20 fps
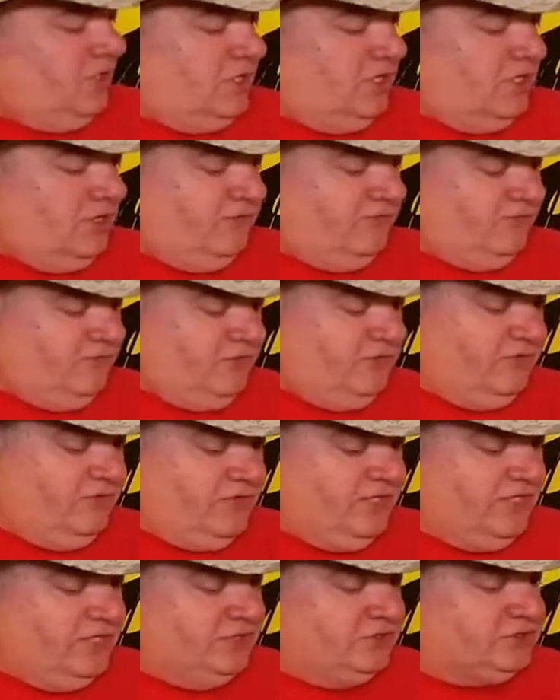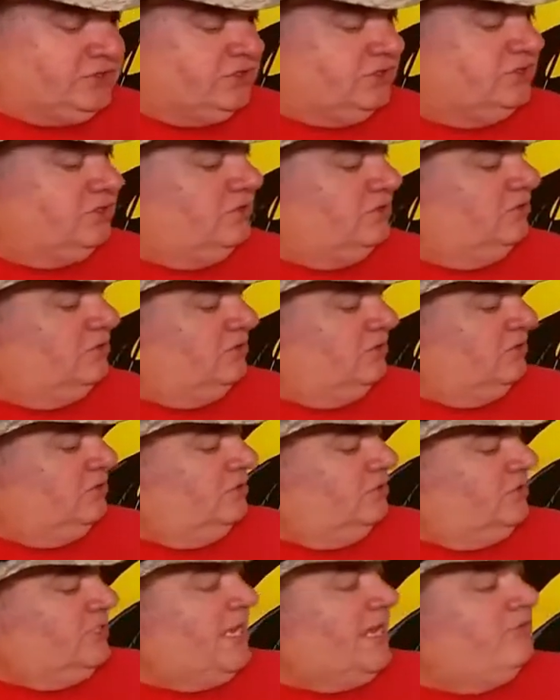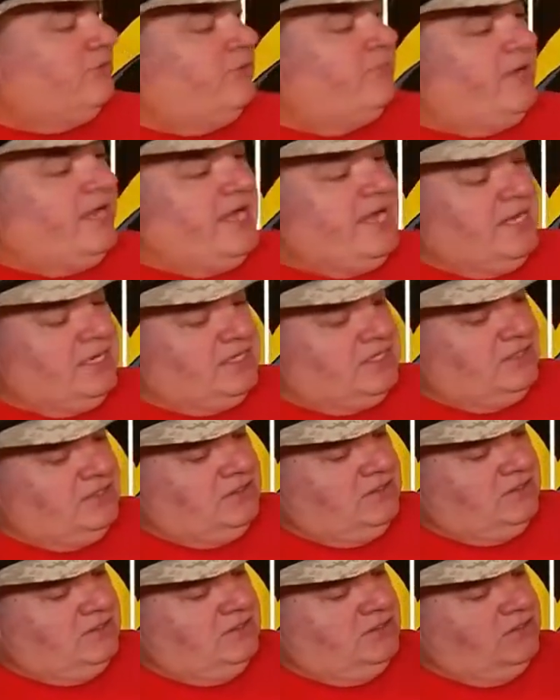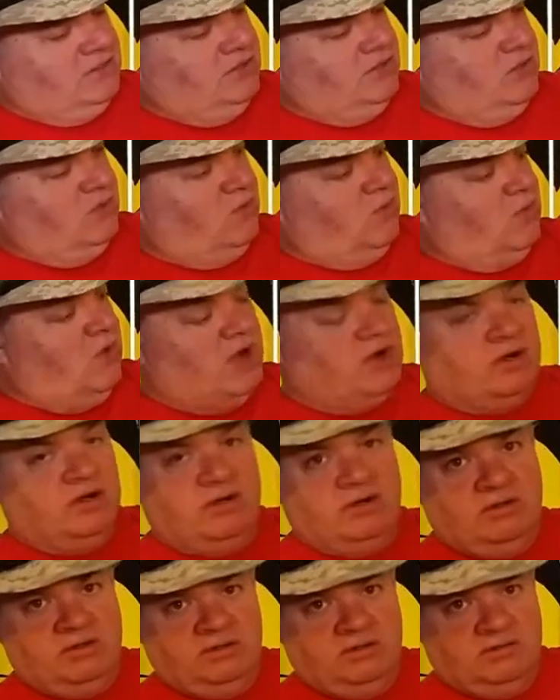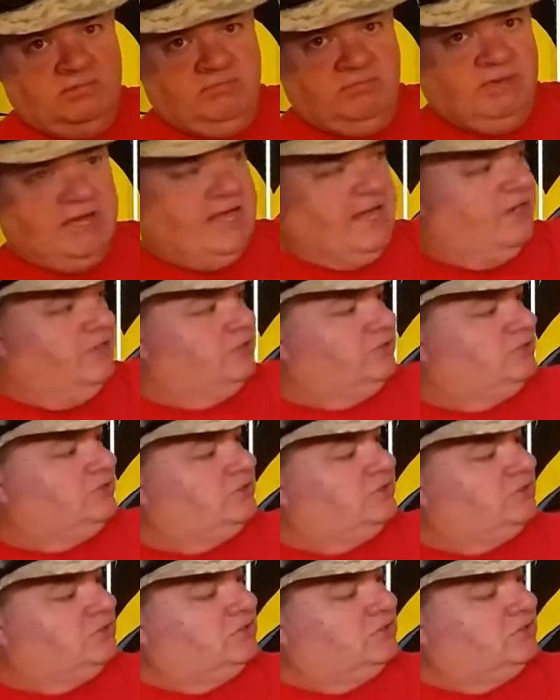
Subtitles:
of these Camelback water bladders.